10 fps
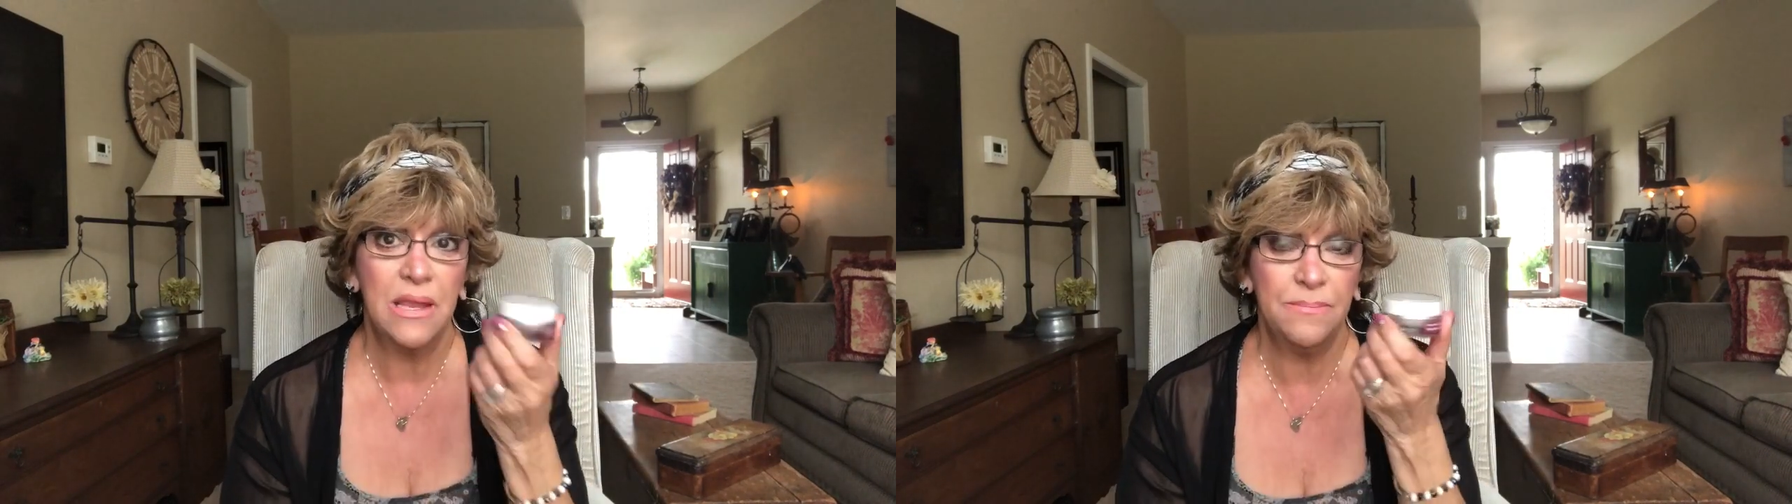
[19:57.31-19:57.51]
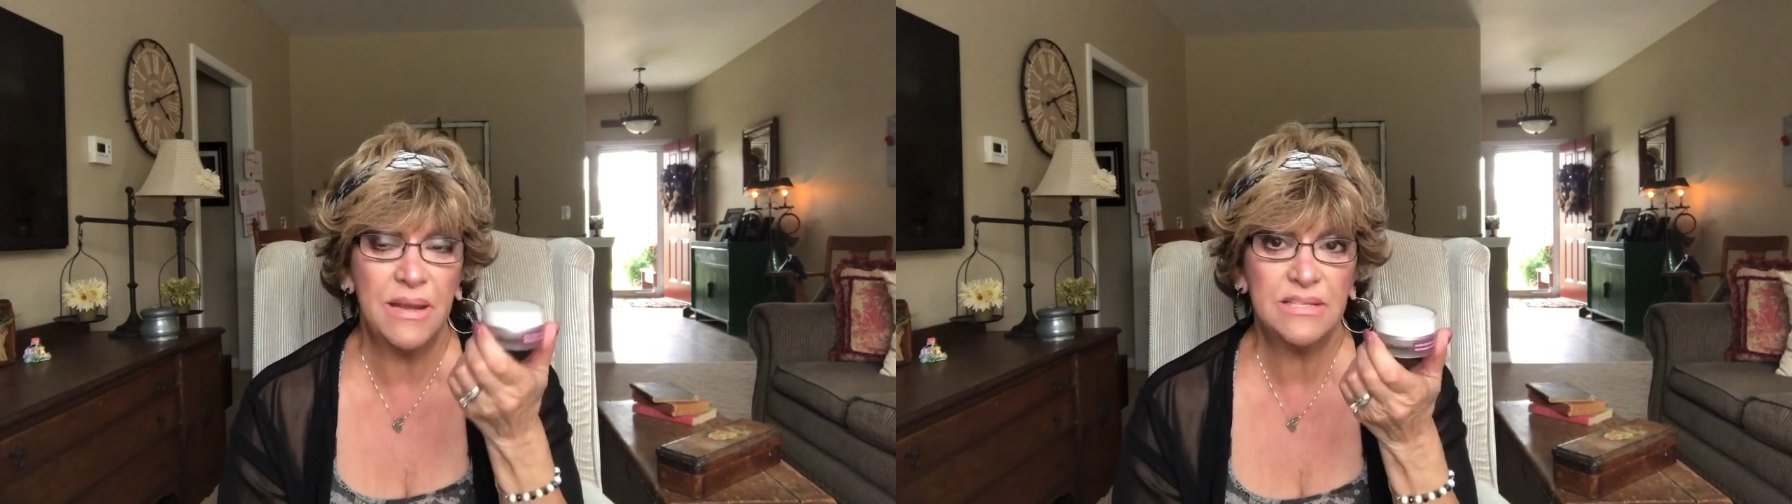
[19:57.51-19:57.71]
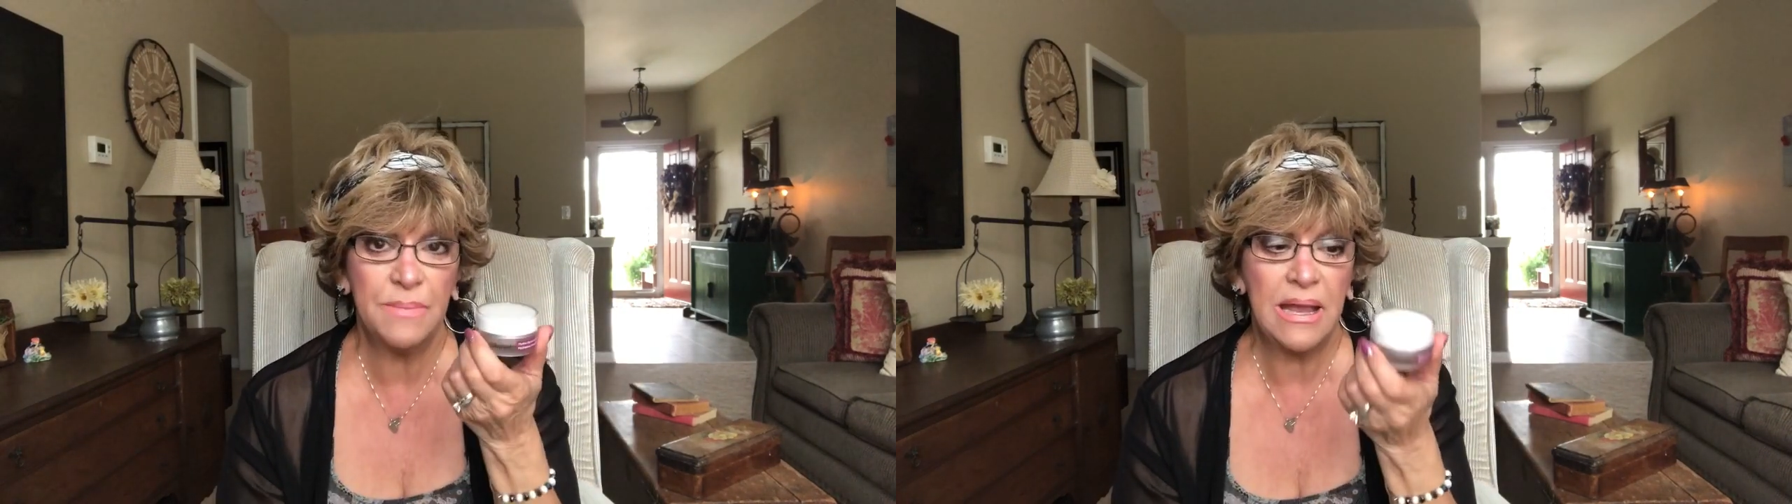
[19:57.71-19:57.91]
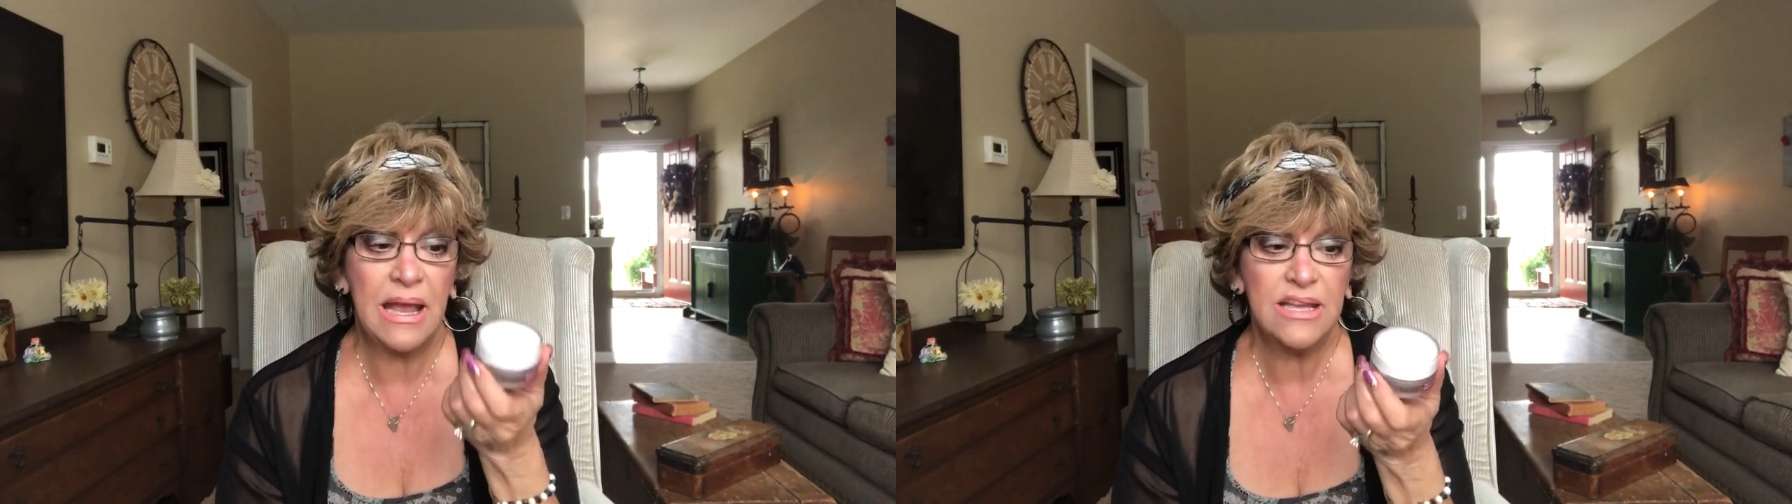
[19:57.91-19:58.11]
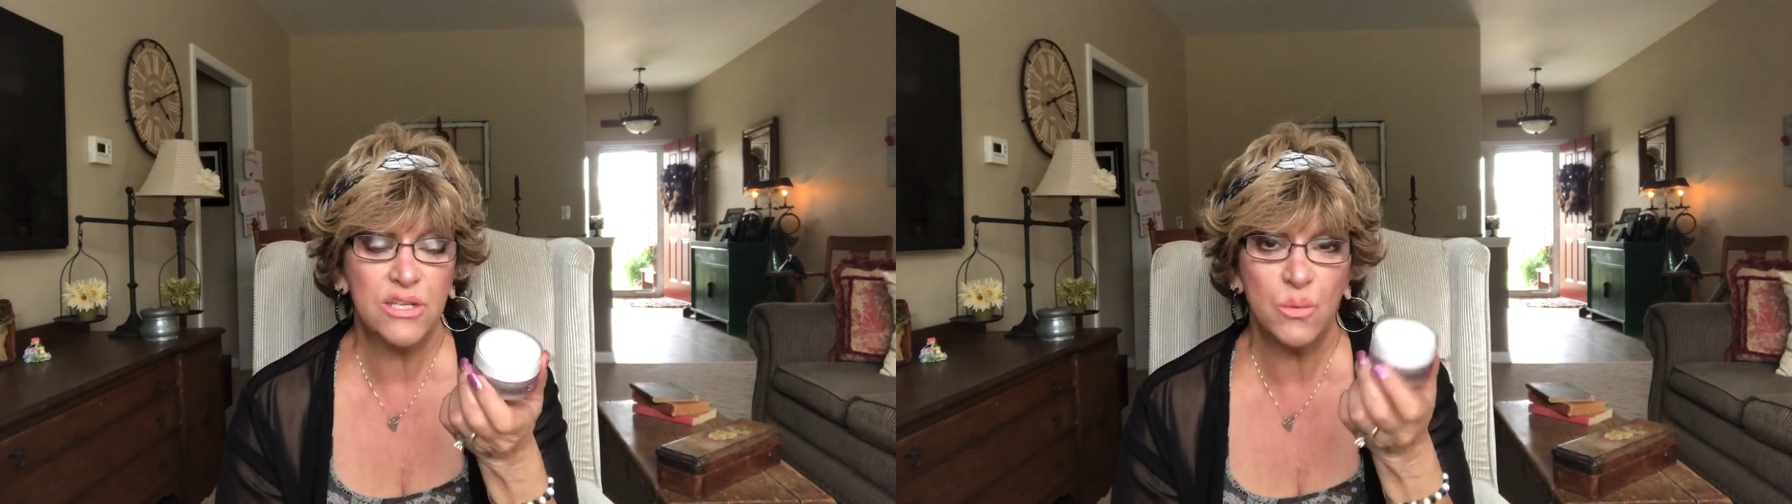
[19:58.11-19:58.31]
it makes my
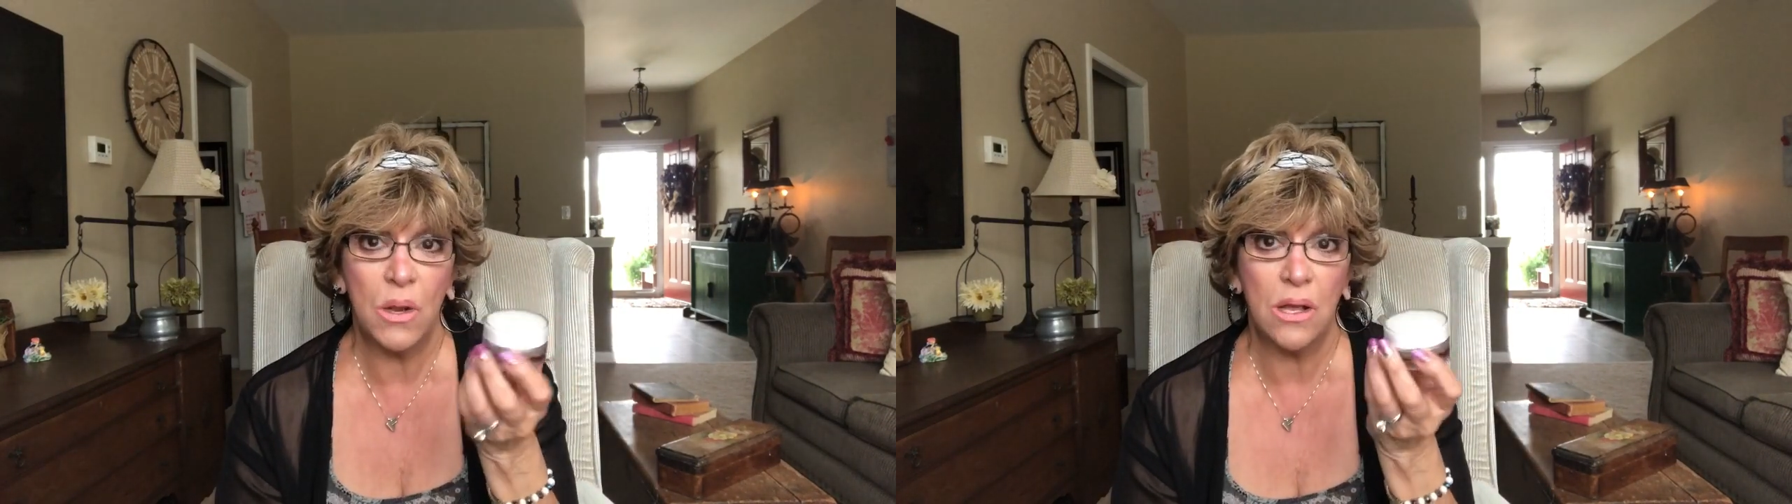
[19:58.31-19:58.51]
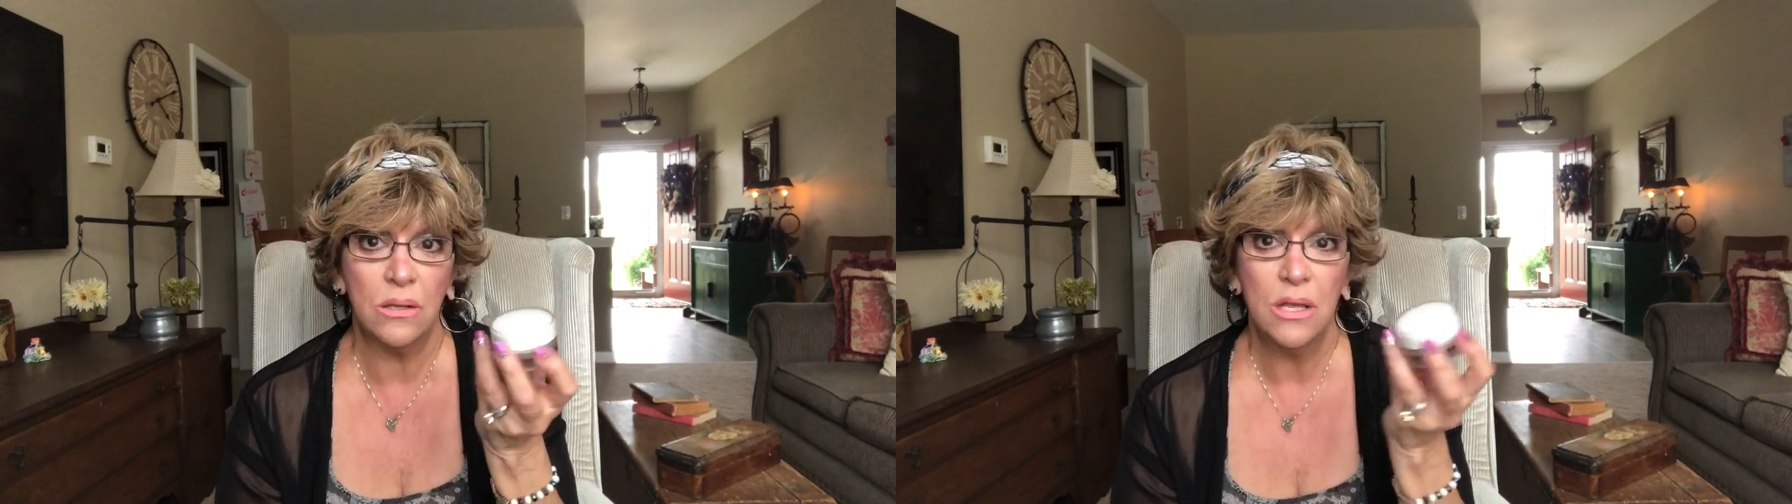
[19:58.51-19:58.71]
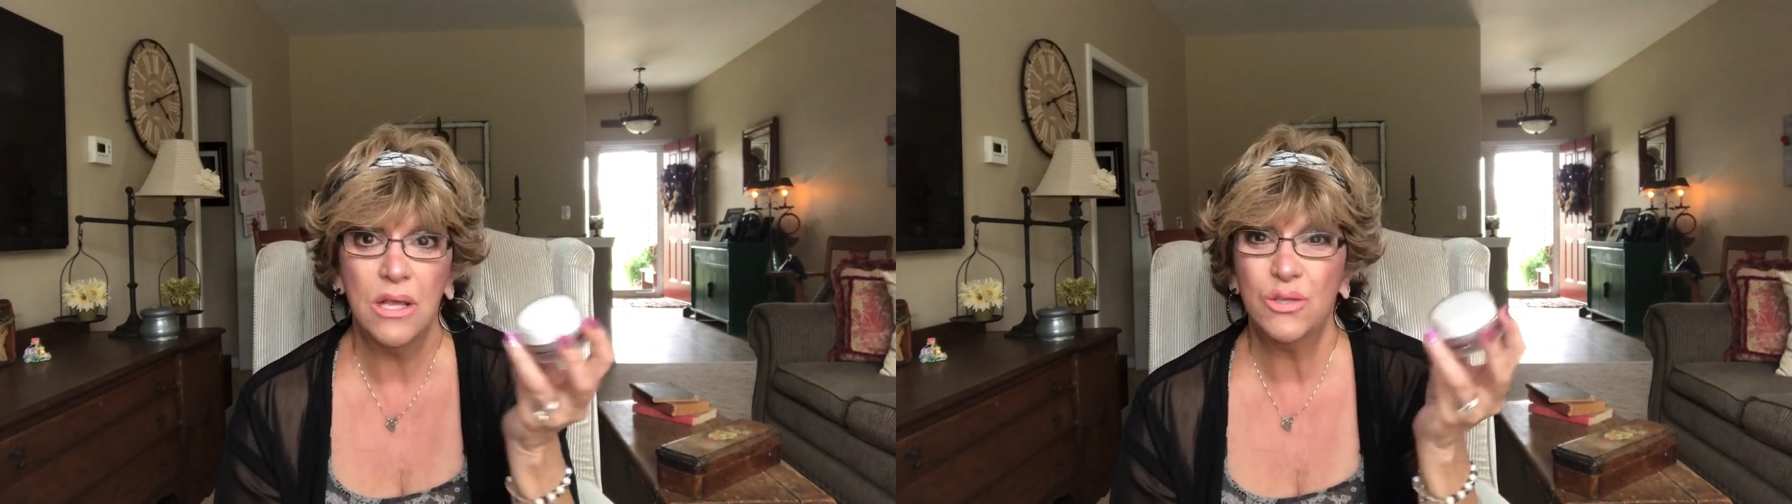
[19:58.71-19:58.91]
eyes swell.